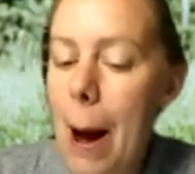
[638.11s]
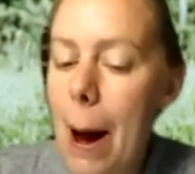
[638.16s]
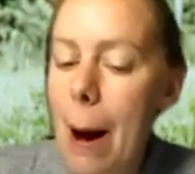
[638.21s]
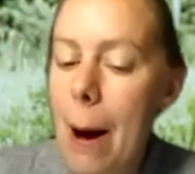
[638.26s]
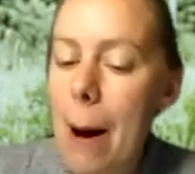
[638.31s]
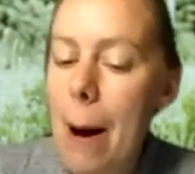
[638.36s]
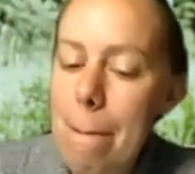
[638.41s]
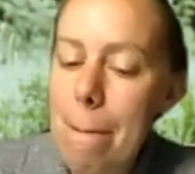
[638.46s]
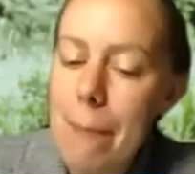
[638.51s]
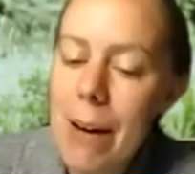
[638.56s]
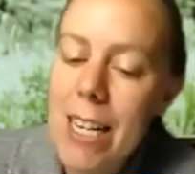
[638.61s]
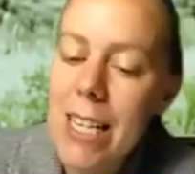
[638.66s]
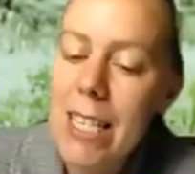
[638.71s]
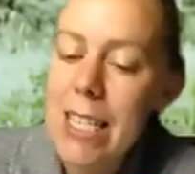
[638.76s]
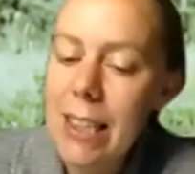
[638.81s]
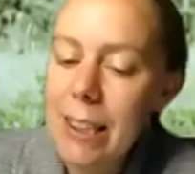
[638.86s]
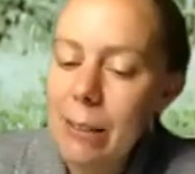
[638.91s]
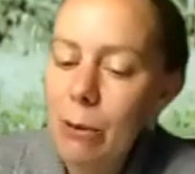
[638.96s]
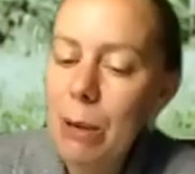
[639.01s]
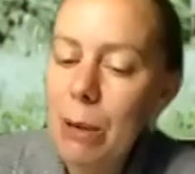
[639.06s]
but it
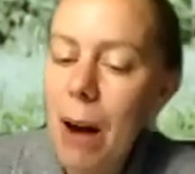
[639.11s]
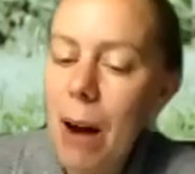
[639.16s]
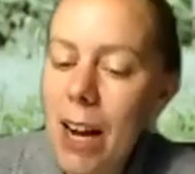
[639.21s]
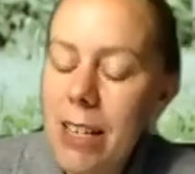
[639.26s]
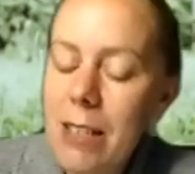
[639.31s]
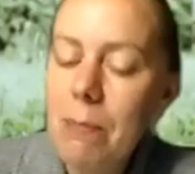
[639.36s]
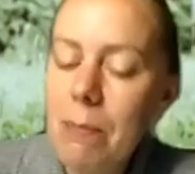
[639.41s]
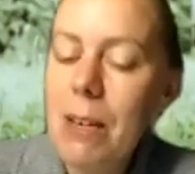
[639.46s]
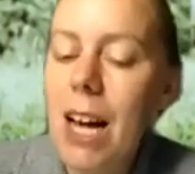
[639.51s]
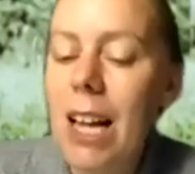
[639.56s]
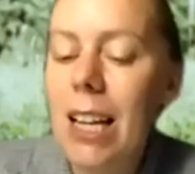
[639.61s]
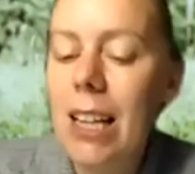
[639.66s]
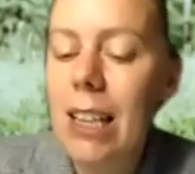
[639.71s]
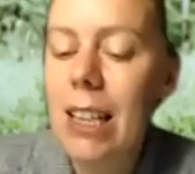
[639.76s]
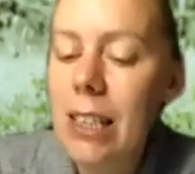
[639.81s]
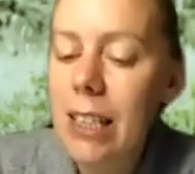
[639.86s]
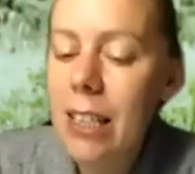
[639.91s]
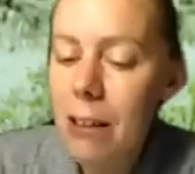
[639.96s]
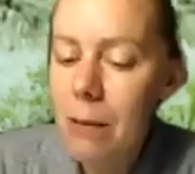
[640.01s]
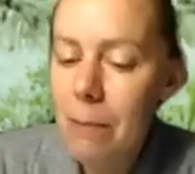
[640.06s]
reminds me a
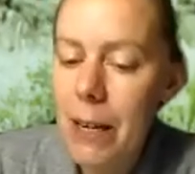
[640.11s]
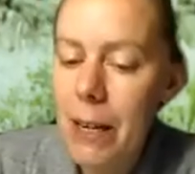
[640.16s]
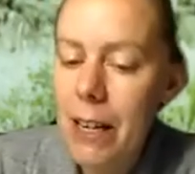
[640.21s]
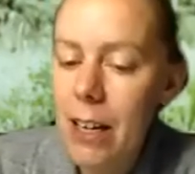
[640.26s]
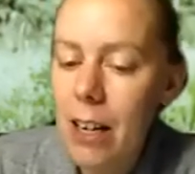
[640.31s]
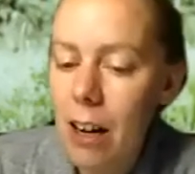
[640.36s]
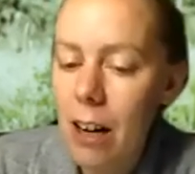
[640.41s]
little bit